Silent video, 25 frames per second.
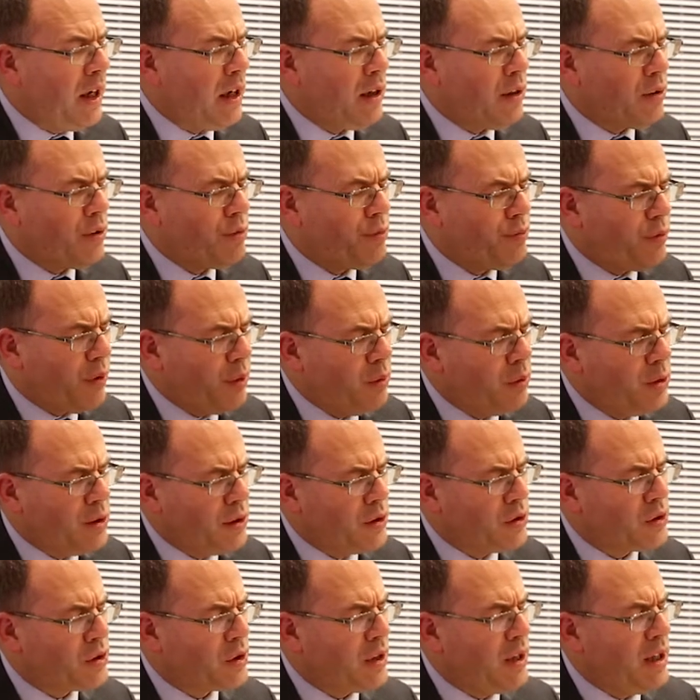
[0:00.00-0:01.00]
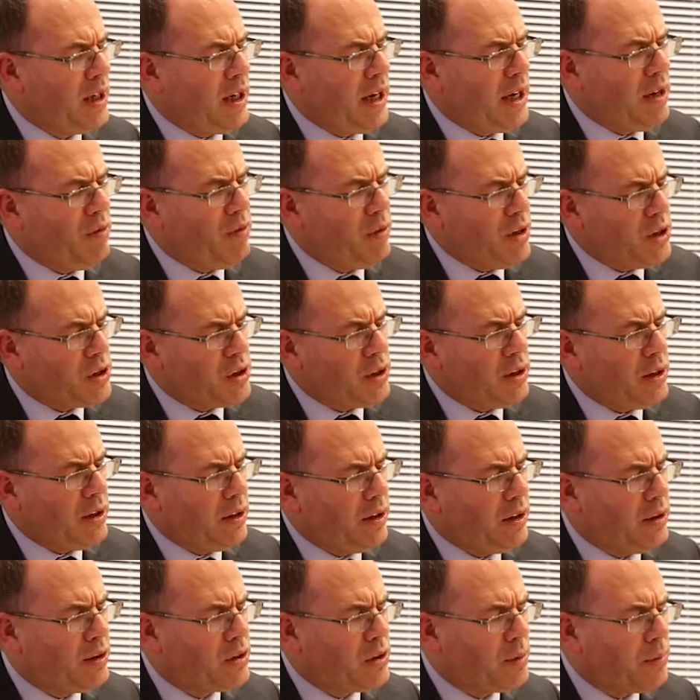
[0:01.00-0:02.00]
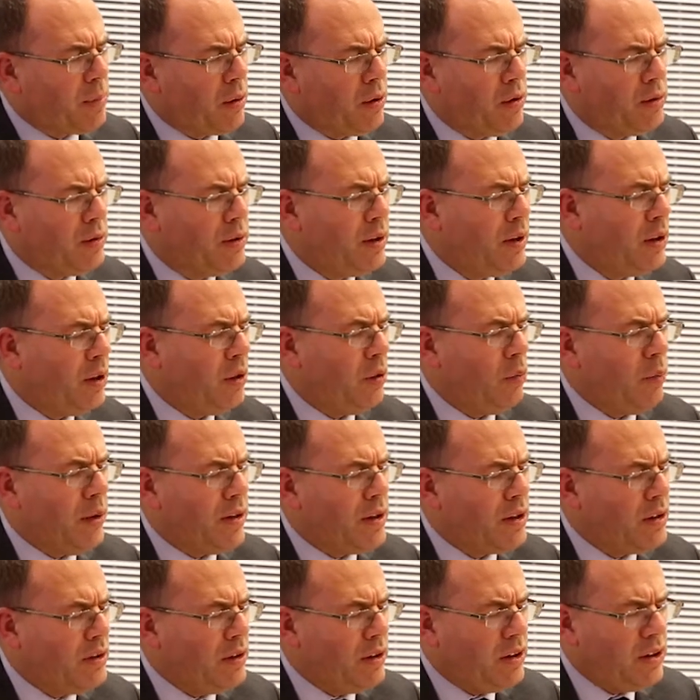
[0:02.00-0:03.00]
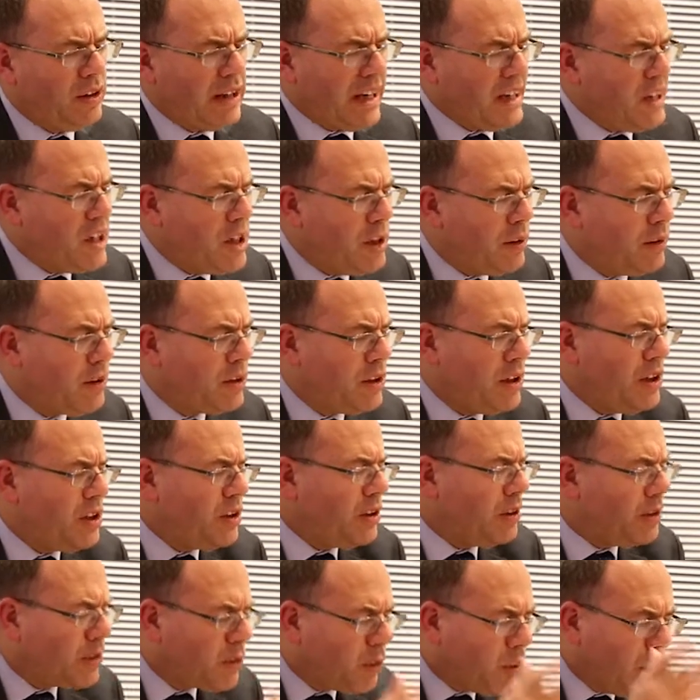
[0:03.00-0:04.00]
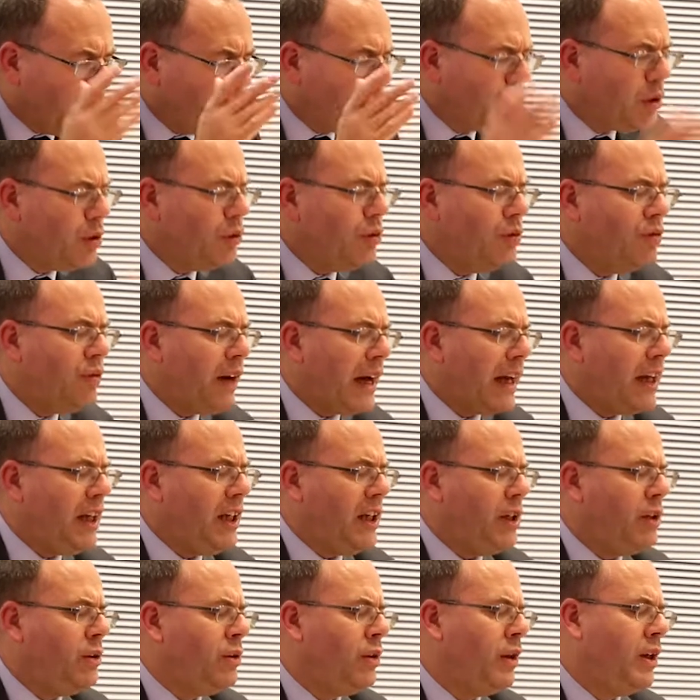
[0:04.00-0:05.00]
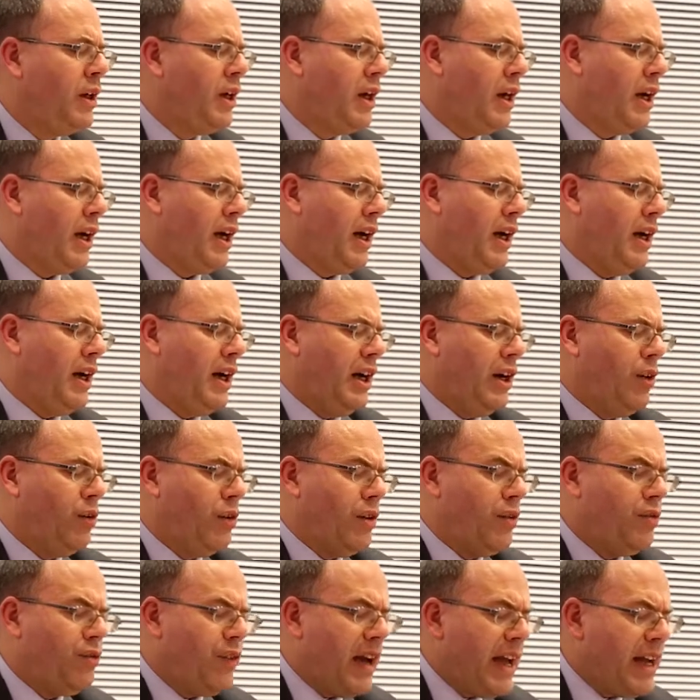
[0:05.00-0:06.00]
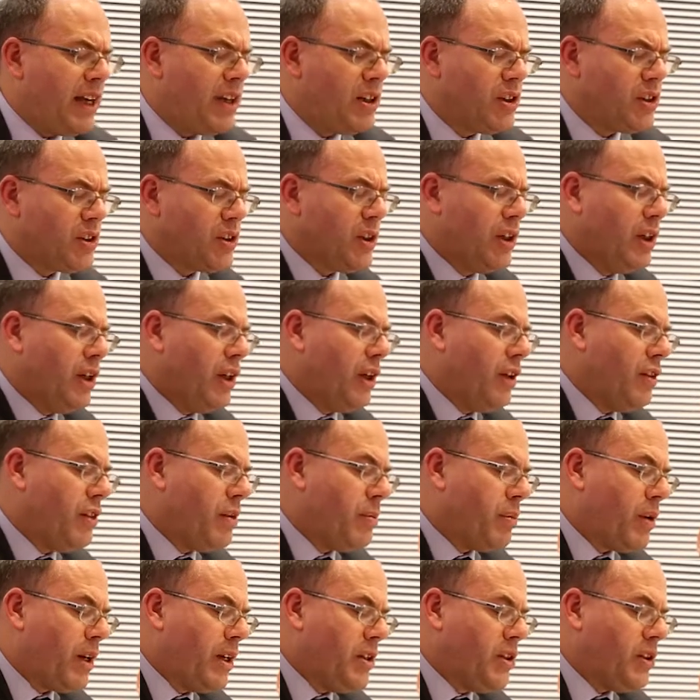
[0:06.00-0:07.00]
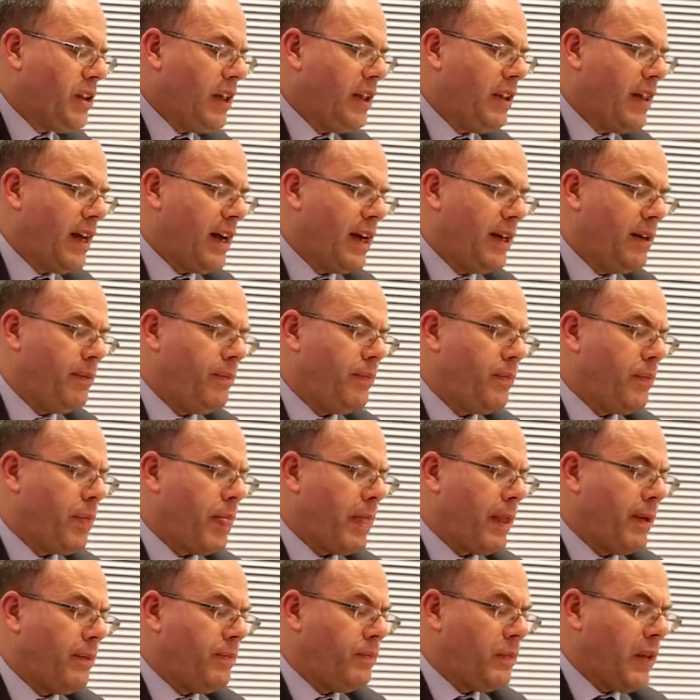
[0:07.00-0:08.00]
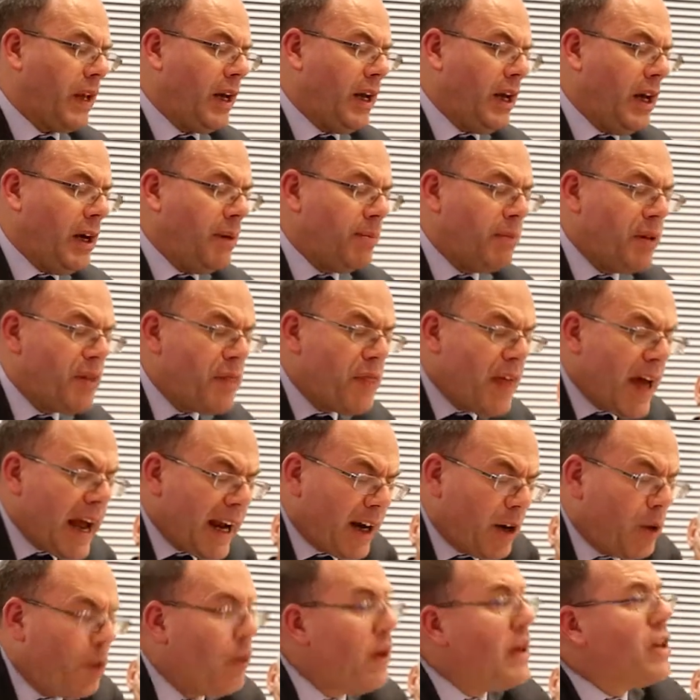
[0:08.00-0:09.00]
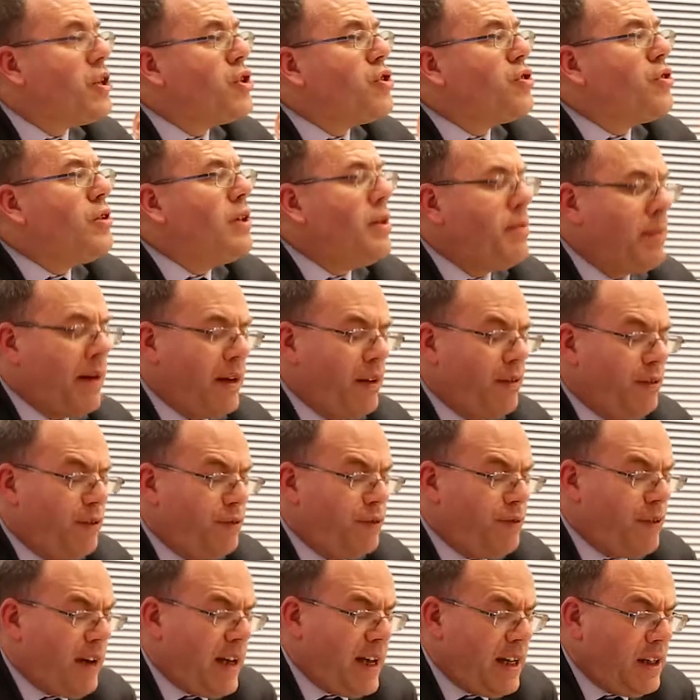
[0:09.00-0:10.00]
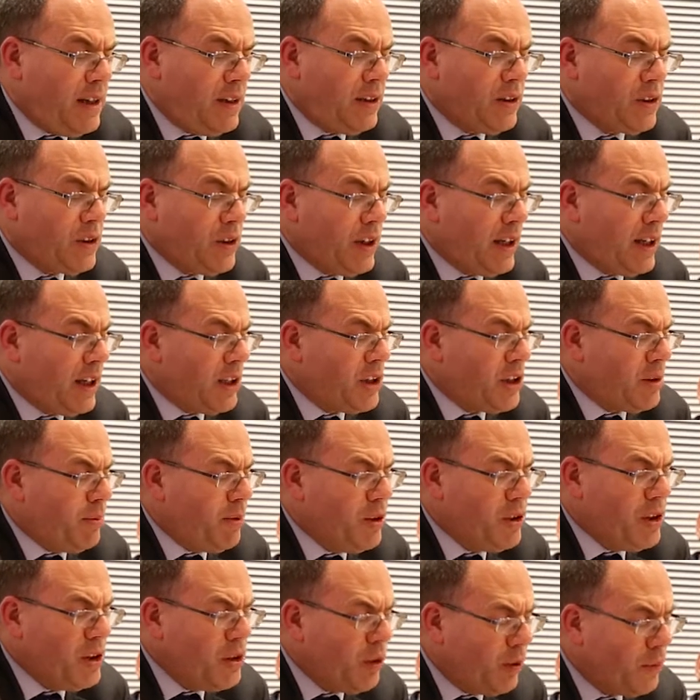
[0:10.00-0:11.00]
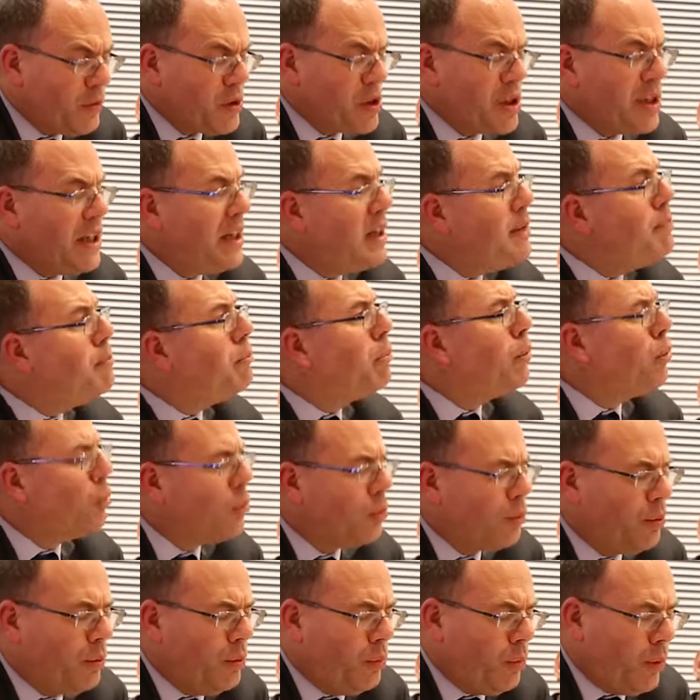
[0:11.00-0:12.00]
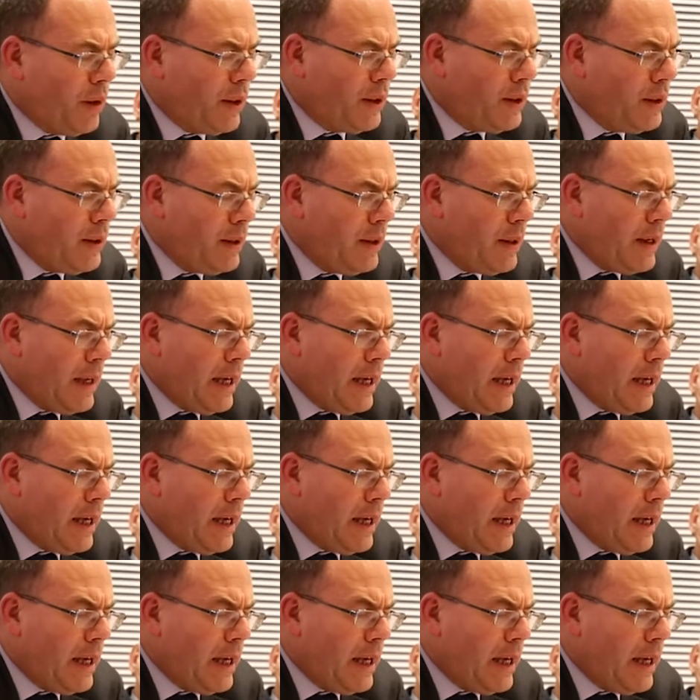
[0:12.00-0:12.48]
a lot of focus in recent years upon whether annuities are, quote, good value, or the fairness of the pricing there. But that question about fairness to customers is obviously an important one.